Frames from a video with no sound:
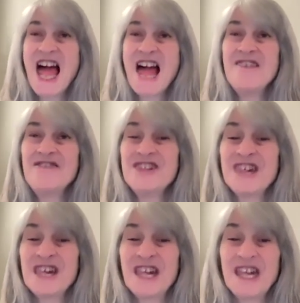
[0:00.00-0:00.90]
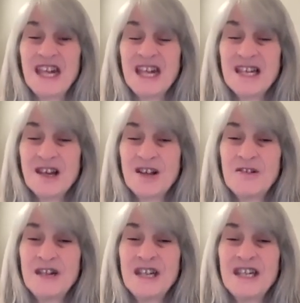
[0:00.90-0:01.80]
Everything,
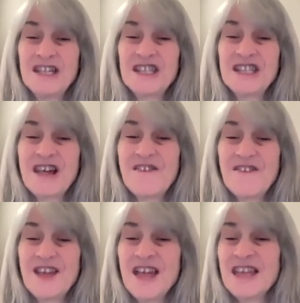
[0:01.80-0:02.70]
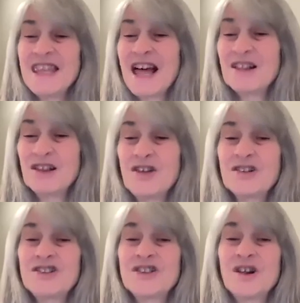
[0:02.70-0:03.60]
including the stuff that
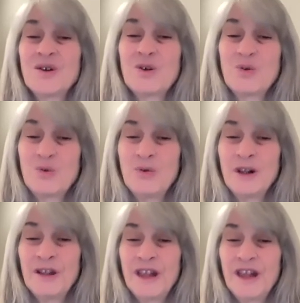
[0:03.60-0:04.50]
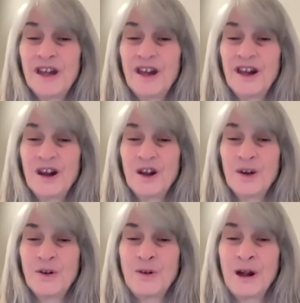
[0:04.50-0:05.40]
looks really
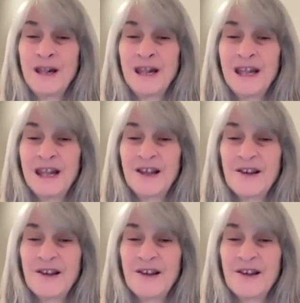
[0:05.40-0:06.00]
cruddy